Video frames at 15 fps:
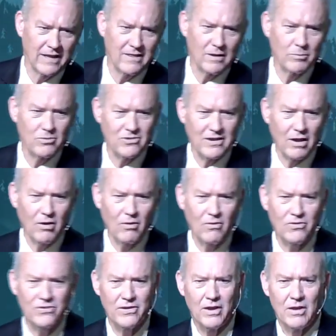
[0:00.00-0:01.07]

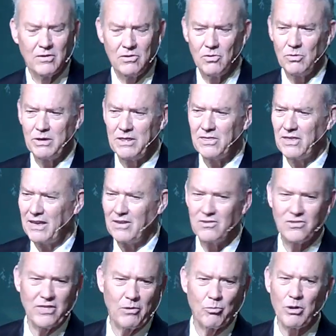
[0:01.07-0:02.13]
themselves doing things
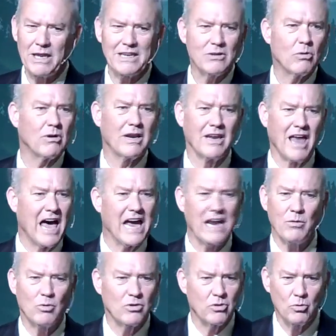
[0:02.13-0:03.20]
that really don't
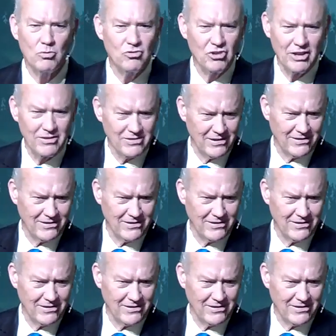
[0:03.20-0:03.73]
align with who Jesus